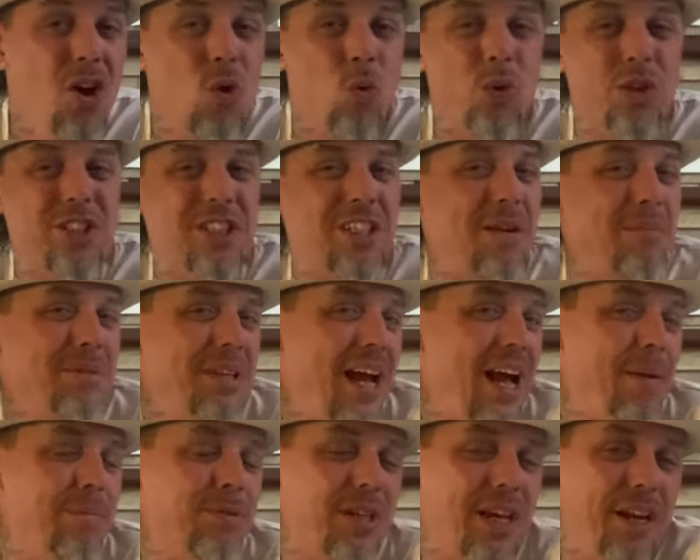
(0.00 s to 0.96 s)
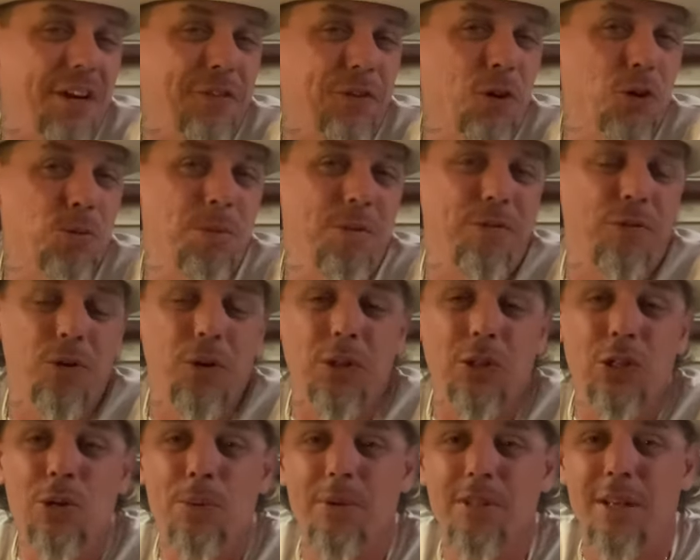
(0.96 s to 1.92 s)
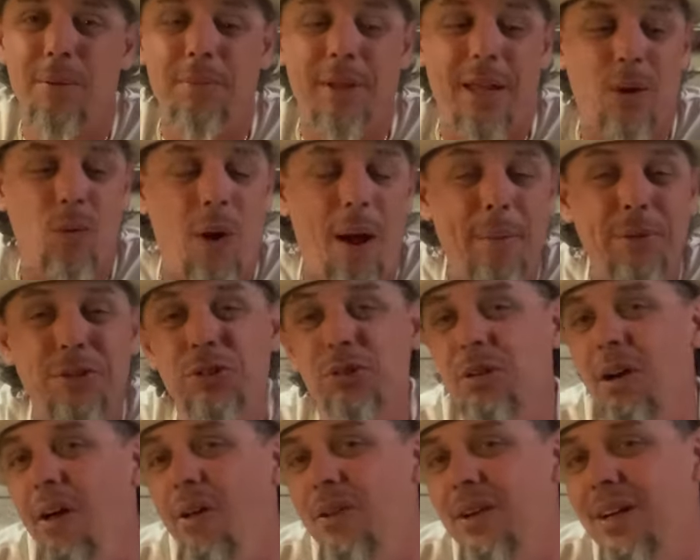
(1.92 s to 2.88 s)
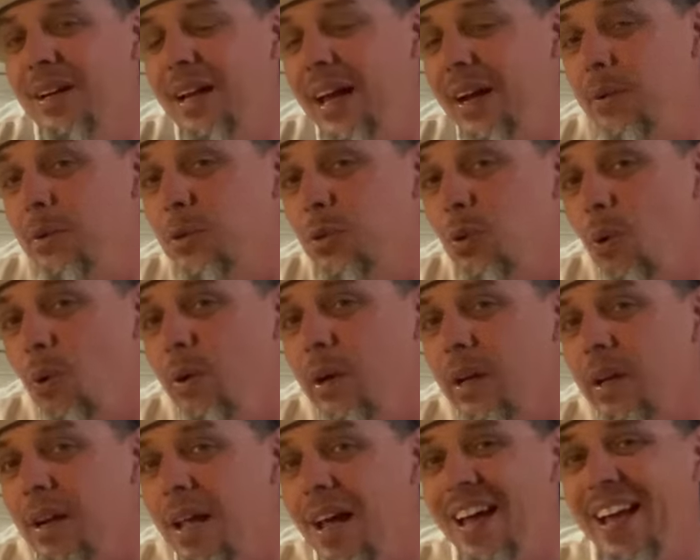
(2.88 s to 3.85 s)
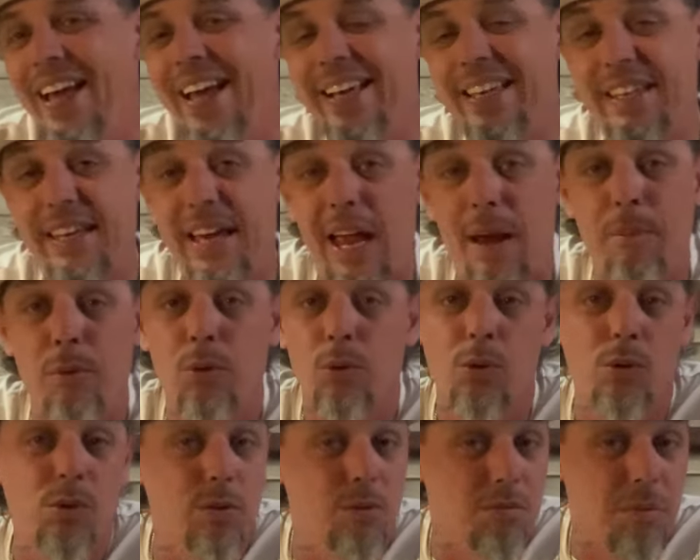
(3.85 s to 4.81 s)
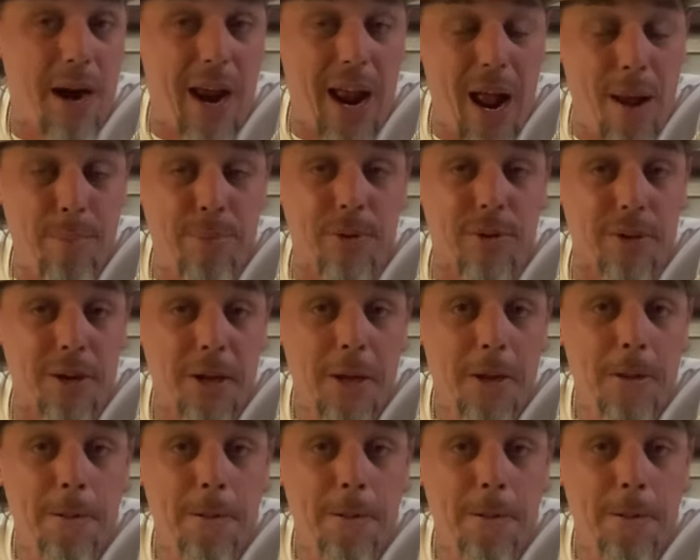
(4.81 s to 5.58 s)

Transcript: which sometimes kind of throws me for a loop because I'm like, why would you call it an Ecuadorian Cameroon wrapper